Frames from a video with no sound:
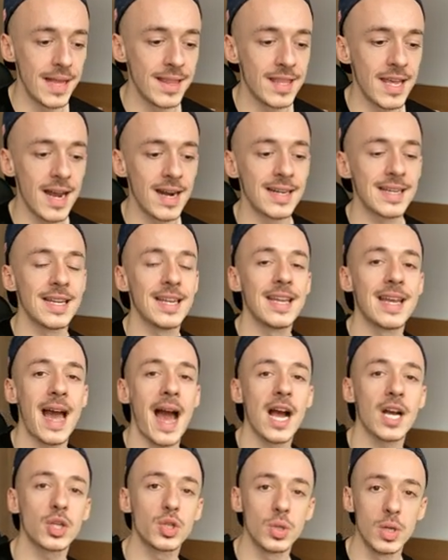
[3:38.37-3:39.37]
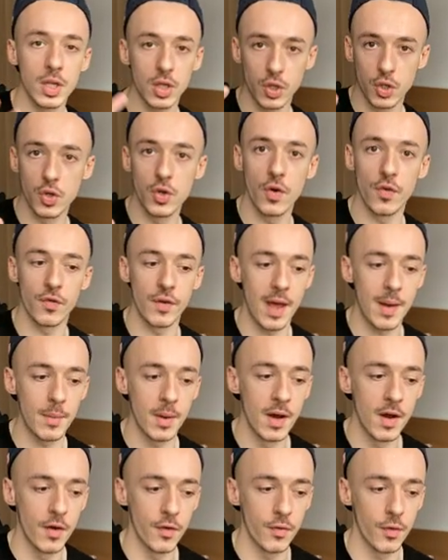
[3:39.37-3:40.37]
And they are getting actually two of
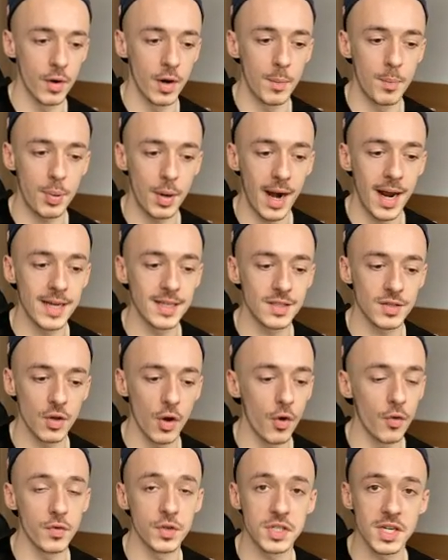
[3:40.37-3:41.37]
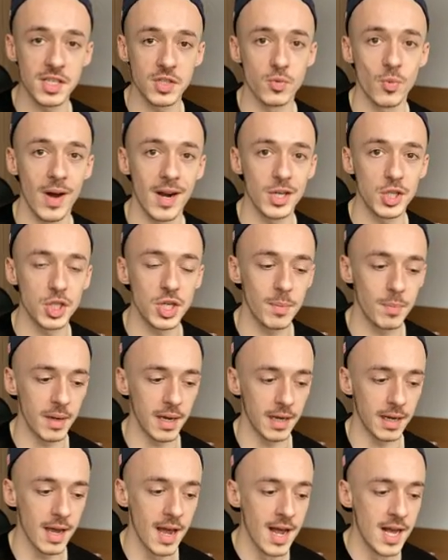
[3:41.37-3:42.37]
them for a price of just one
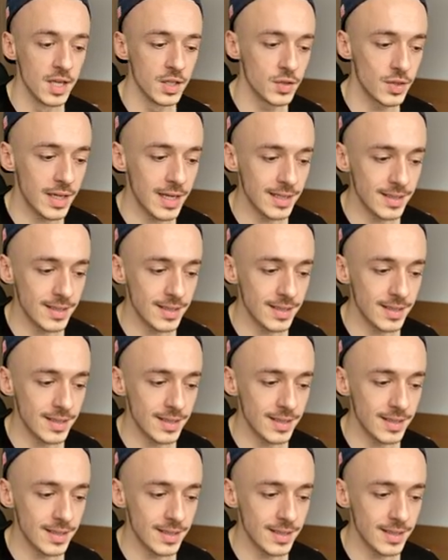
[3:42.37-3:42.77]
shipping. So you